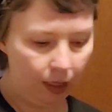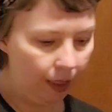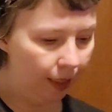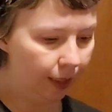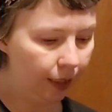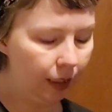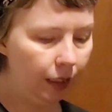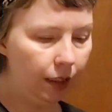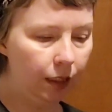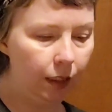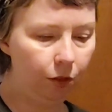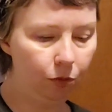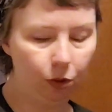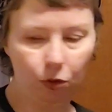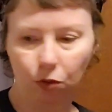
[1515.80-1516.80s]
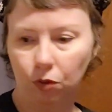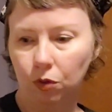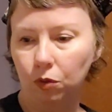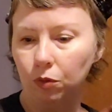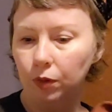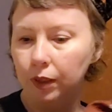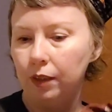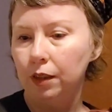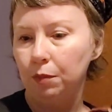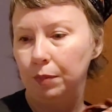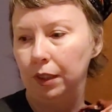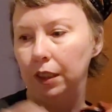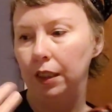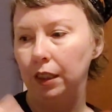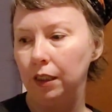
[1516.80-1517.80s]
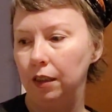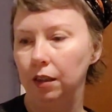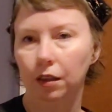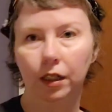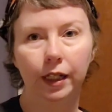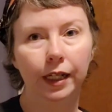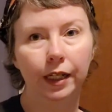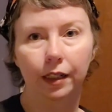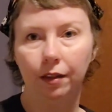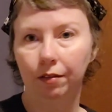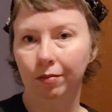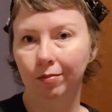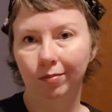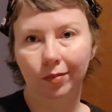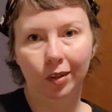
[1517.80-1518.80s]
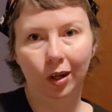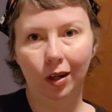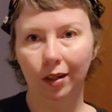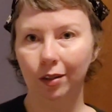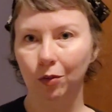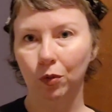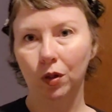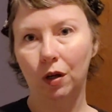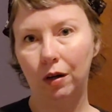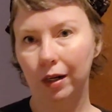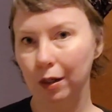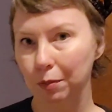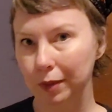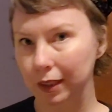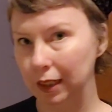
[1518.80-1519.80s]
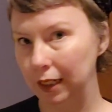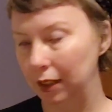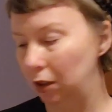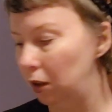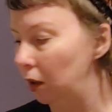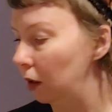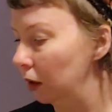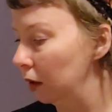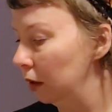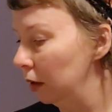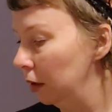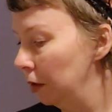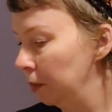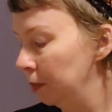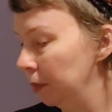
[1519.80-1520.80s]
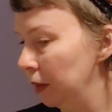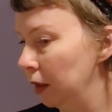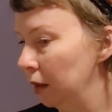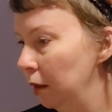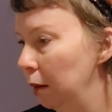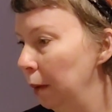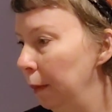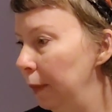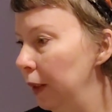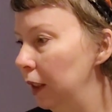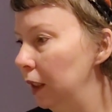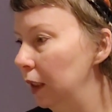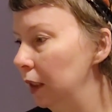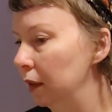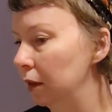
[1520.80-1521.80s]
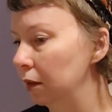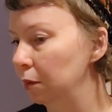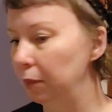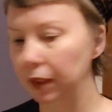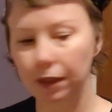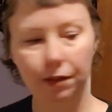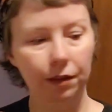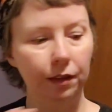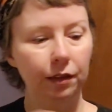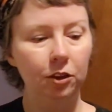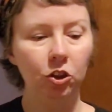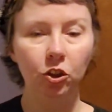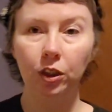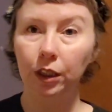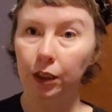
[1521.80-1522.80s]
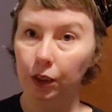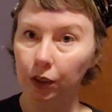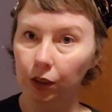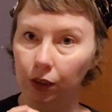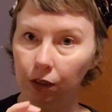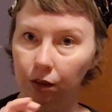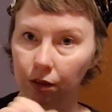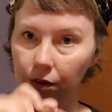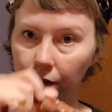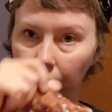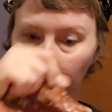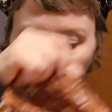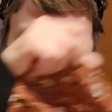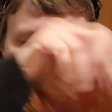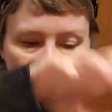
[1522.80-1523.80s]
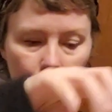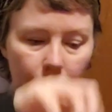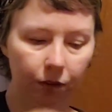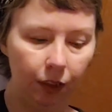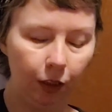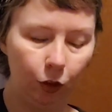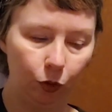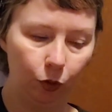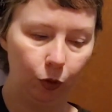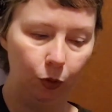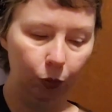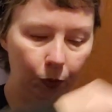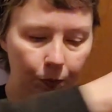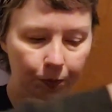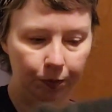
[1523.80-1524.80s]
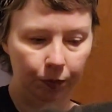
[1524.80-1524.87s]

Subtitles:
I think it would really be, and again, not a requirement at all, but because it is sheer, you know, see-through,